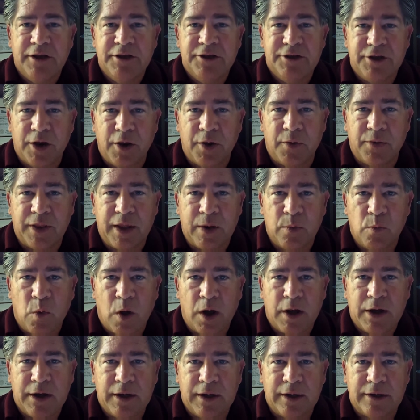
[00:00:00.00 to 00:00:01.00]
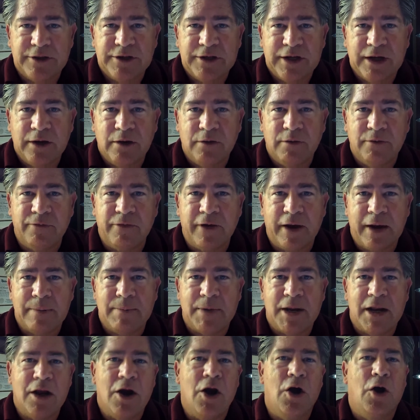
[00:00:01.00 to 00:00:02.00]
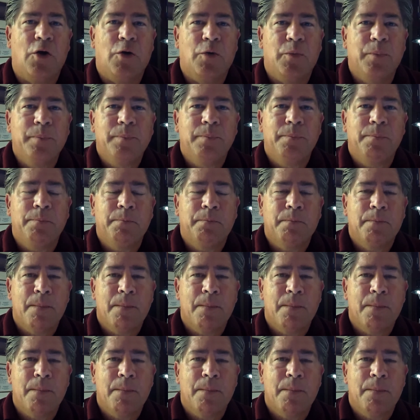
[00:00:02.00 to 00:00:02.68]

So they wanted a single-family home.